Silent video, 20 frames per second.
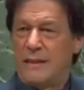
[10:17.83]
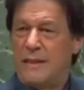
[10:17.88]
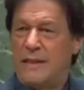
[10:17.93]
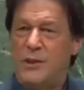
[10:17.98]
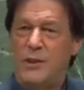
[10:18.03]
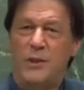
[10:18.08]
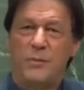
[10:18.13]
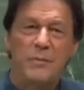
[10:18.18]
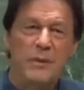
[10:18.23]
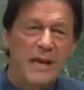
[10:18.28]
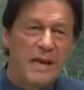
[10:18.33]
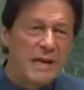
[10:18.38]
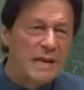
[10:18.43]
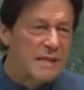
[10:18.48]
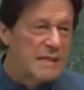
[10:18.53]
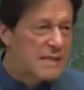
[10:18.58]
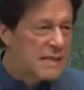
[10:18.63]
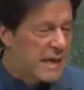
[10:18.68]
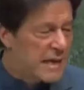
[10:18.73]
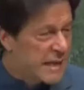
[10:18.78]
There should be
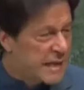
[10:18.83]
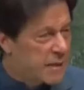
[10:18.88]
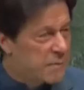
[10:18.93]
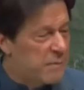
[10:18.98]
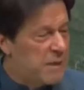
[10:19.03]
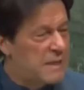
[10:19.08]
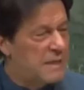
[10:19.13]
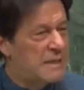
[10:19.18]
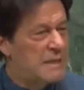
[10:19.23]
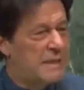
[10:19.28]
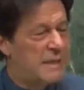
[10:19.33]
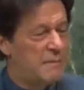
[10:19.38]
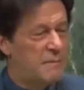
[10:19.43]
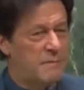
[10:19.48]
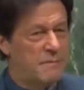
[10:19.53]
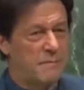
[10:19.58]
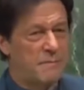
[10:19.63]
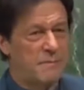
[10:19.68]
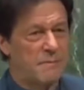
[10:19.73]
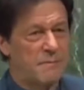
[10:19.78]
understanding amongst
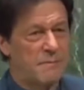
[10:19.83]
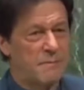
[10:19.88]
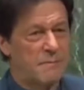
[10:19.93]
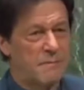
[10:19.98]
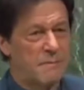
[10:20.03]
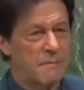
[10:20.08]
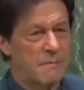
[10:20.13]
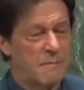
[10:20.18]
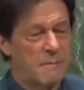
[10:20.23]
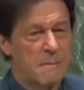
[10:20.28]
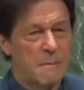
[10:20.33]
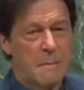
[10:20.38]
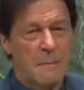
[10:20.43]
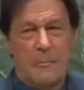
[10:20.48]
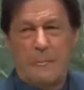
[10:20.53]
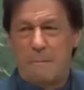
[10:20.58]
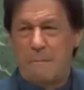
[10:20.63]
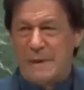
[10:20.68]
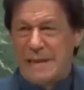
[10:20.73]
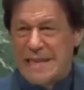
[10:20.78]
them.
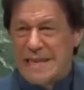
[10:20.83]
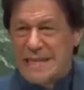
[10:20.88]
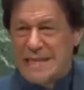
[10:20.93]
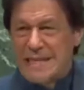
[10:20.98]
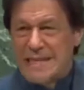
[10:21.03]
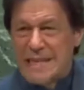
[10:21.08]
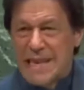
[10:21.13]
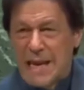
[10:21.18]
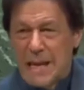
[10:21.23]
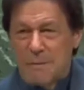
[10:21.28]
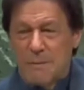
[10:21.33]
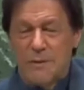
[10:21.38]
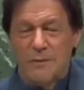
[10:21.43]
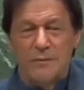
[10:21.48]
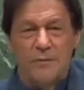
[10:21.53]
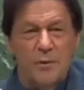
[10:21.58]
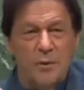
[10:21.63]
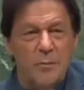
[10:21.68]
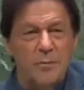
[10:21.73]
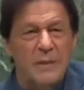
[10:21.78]
But
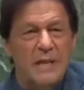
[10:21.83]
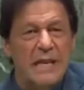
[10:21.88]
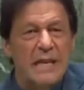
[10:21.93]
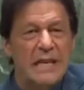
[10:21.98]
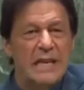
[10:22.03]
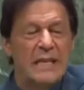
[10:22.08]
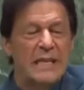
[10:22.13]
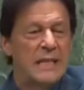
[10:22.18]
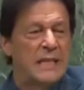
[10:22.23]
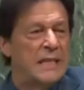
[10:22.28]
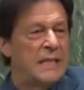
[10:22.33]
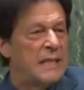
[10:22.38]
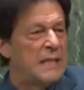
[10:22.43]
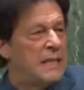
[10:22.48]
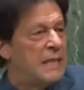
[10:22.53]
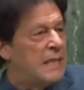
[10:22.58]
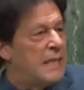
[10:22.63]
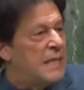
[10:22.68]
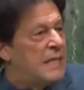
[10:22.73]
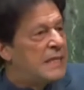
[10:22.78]
Islamophobia
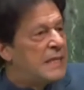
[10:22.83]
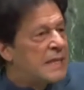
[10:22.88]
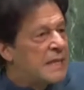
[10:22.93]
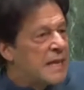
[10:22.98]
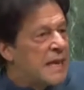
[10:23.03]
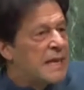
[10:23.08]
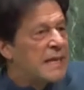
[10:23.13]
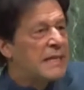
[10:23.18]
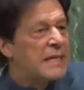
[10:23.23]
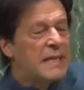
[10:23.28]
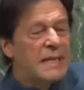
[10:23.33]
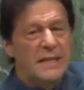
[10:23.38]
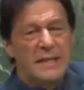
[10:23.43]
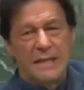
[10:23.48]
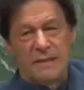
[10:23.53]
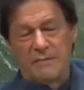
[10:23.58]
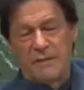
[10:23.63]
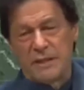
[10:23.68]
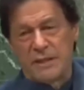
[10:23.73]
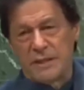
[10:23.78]
is creating a
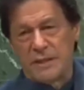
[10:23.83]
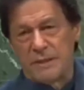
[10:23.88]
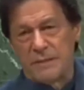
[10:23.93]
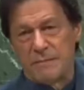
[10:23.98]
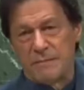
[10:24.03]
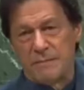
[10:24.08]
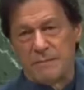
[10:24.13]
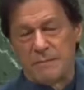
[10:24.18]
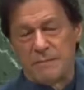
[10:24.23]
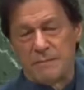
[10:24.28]
division.